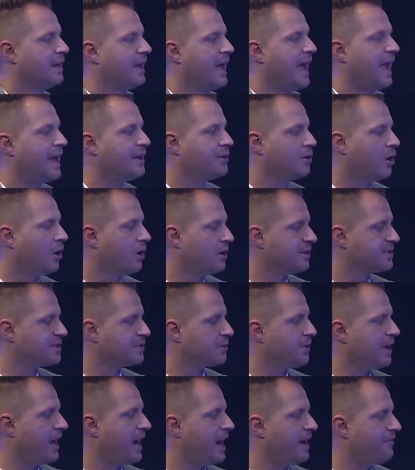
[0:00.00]
And also
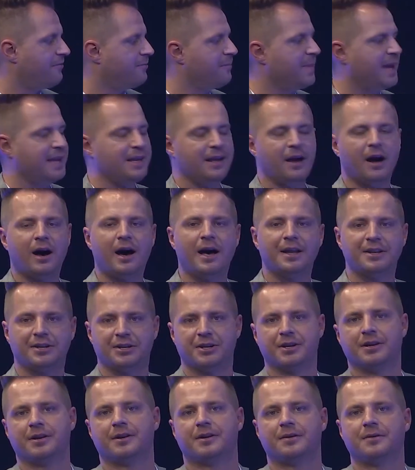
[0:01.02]
you have many
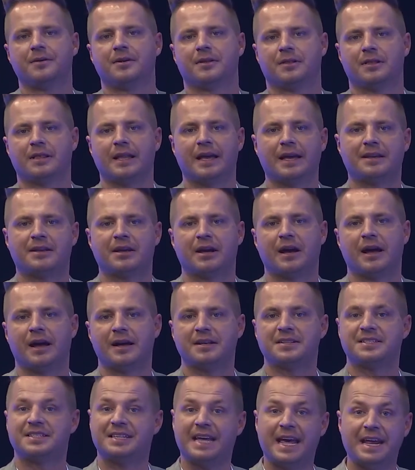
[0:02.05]
other like
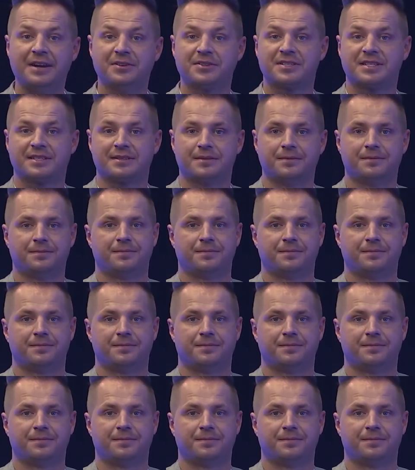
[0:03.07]
status.